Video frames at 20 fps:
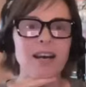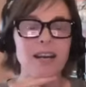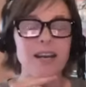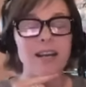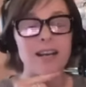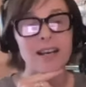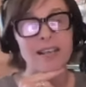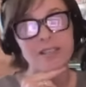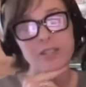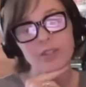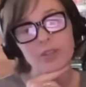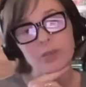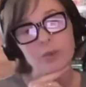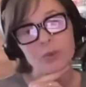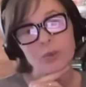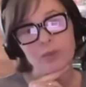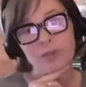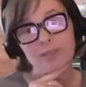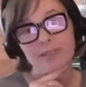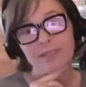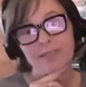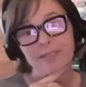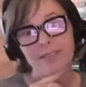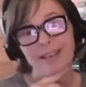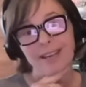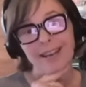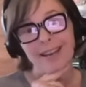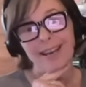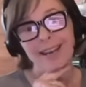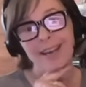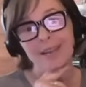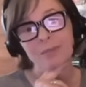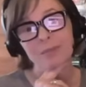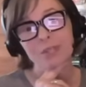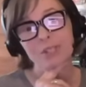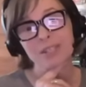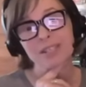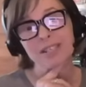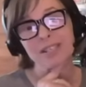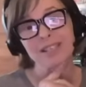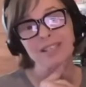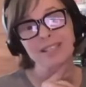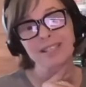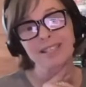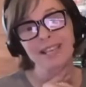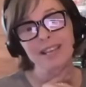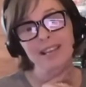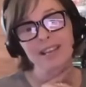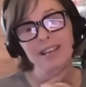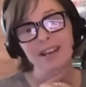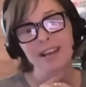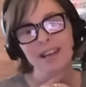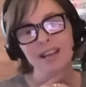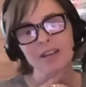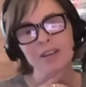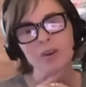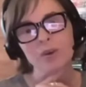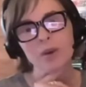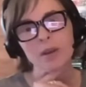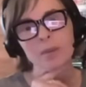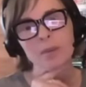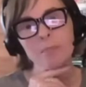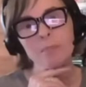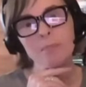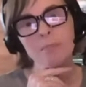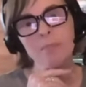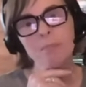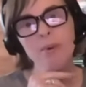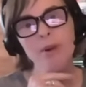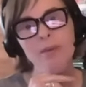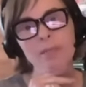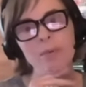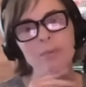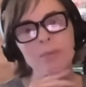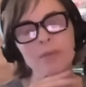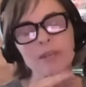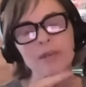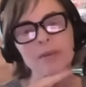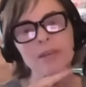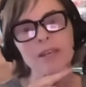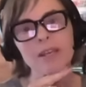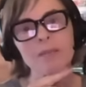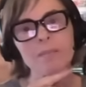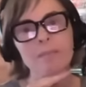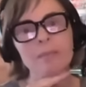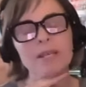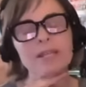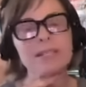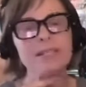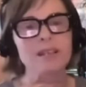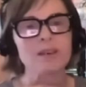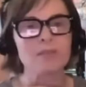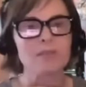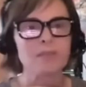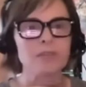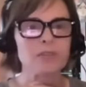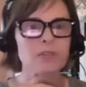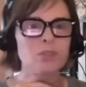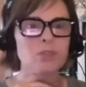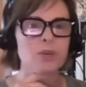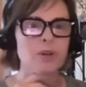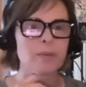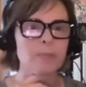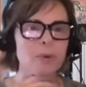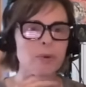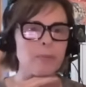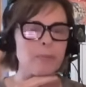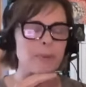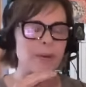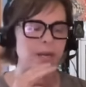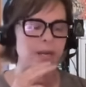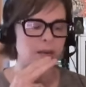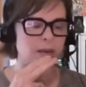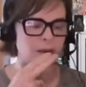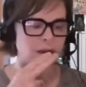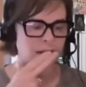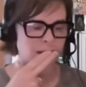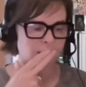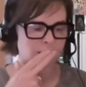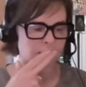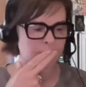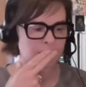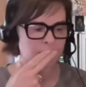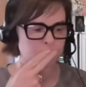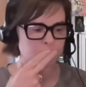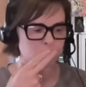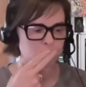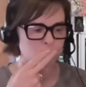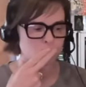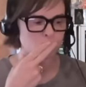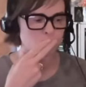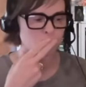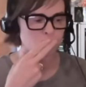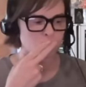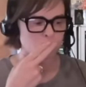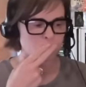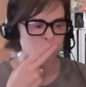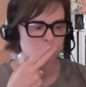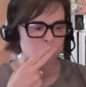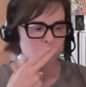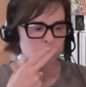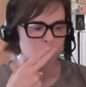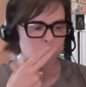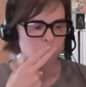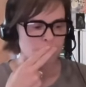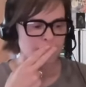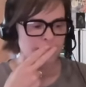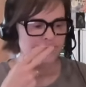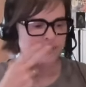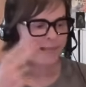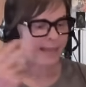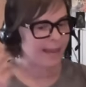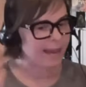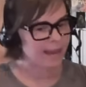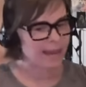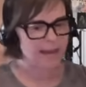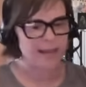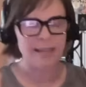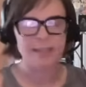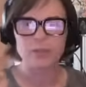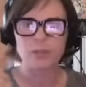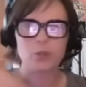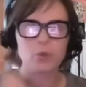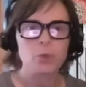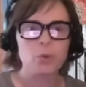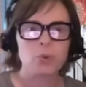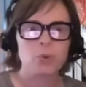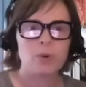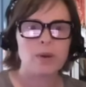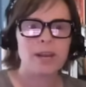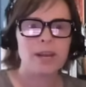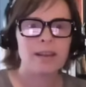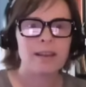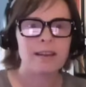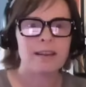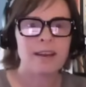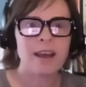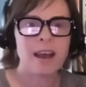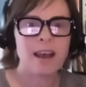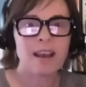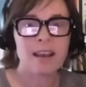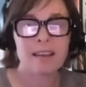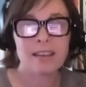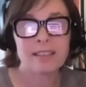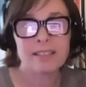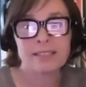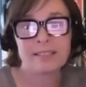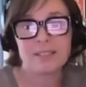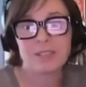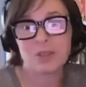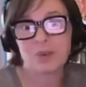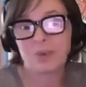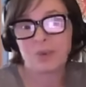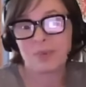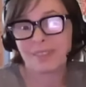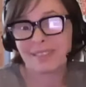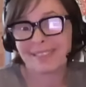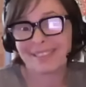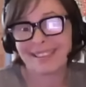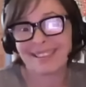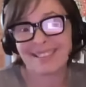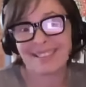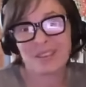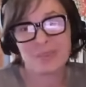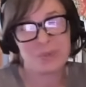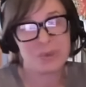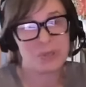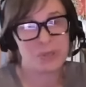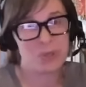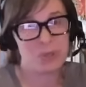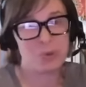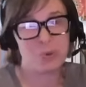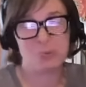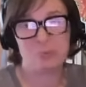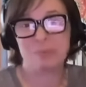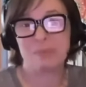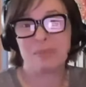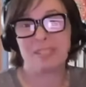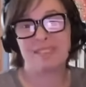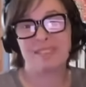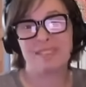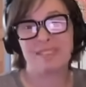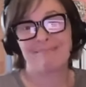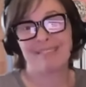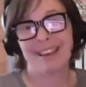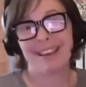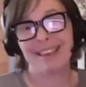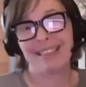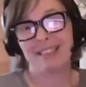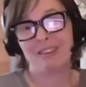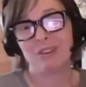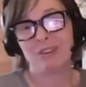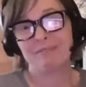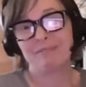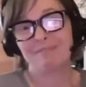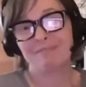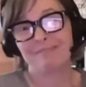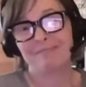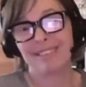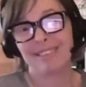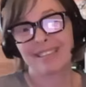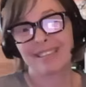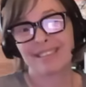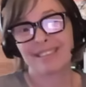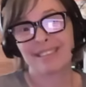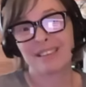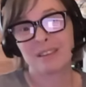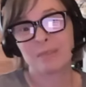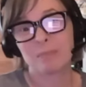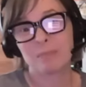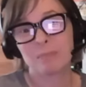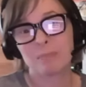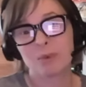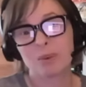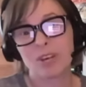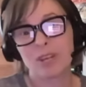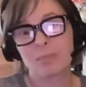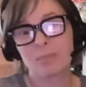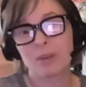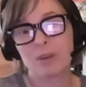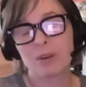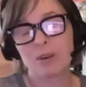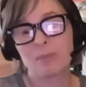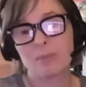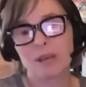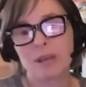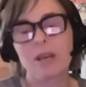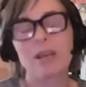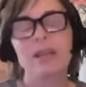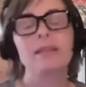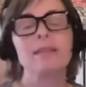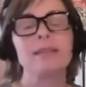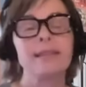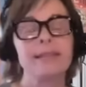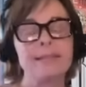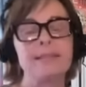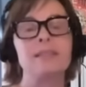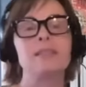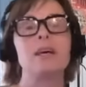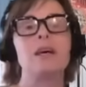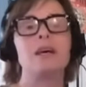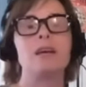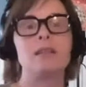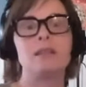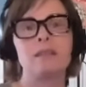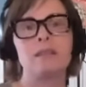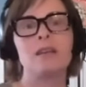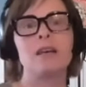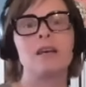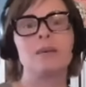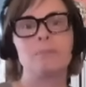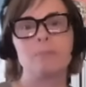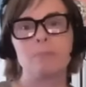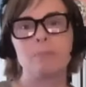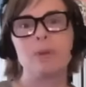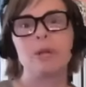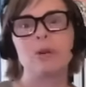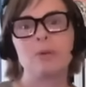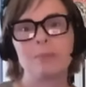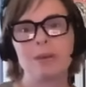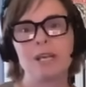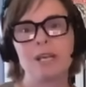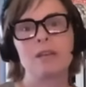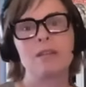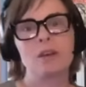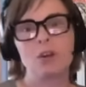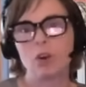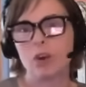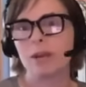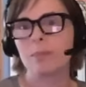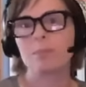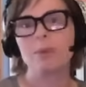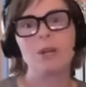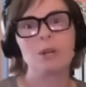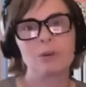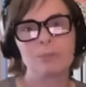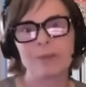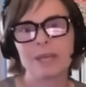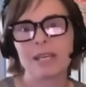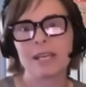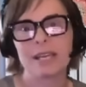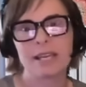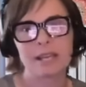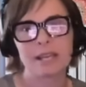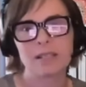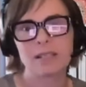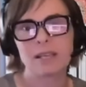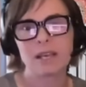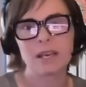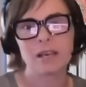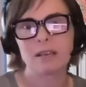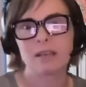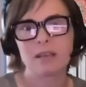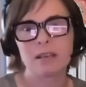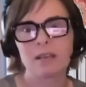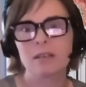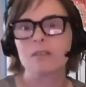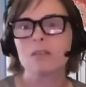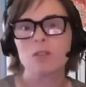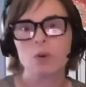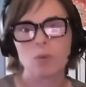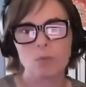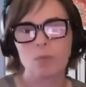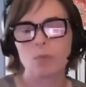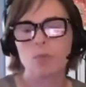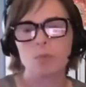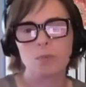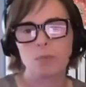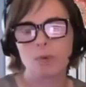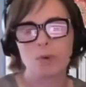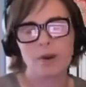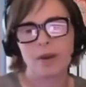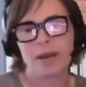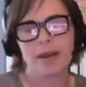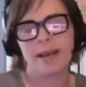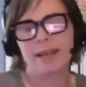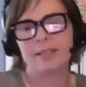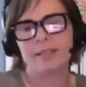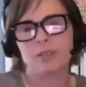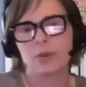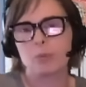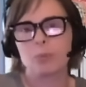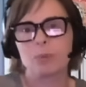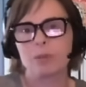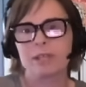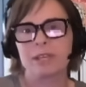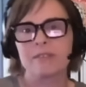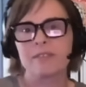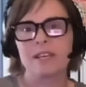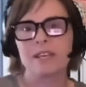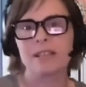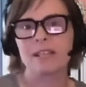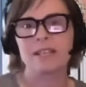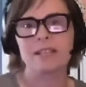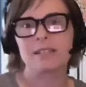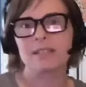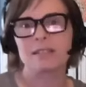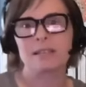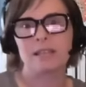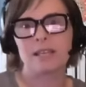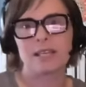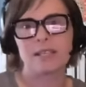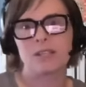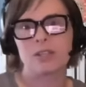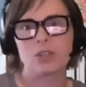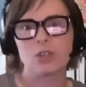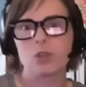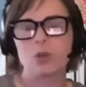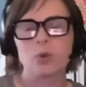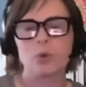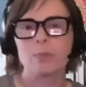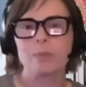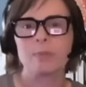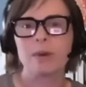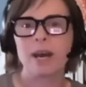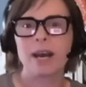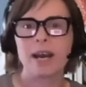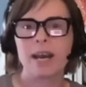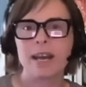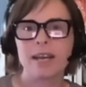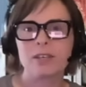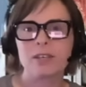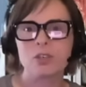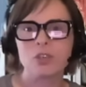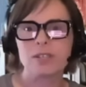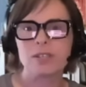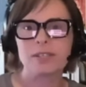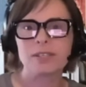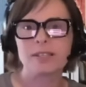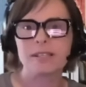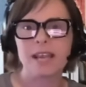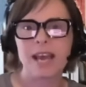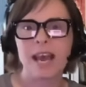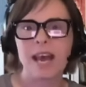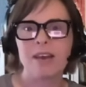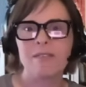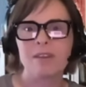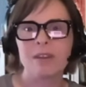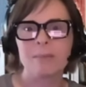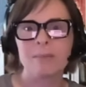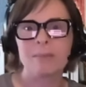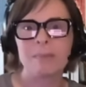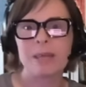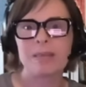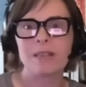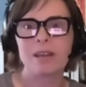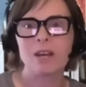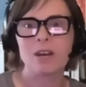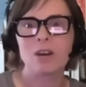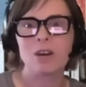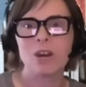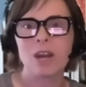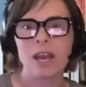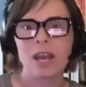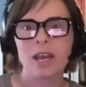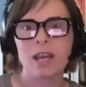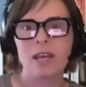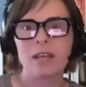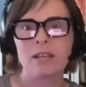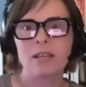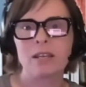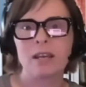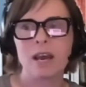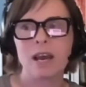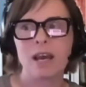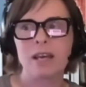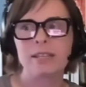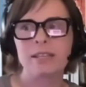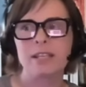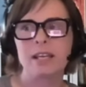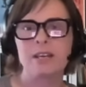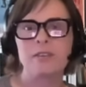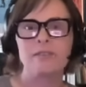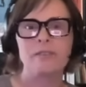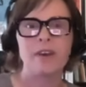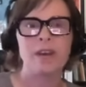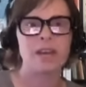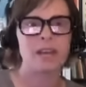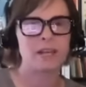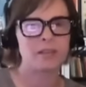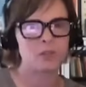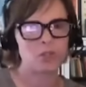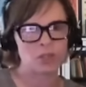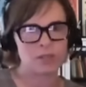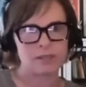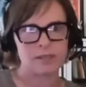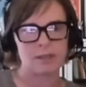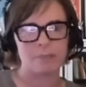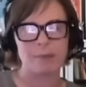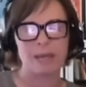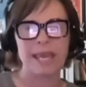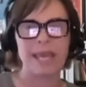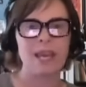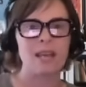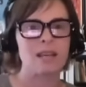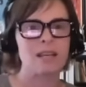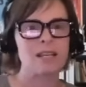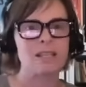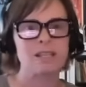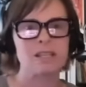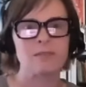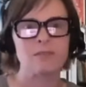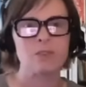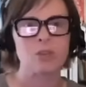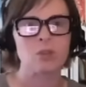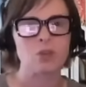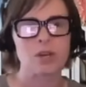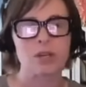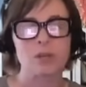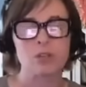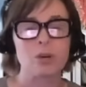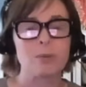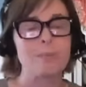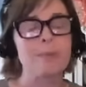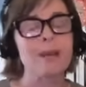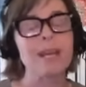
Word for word: I do. I'm just going to say it. I know I'm probably getting myself into trouble, but um, yeah, I do. And I don't think they were tombs either. That the Great Pyramid, at least the, the pyramid, the Great Pyramid at Giza, uh, I don't believe that that that's a tomb. I, I, just having been there and identifying just the mechanics of the structure.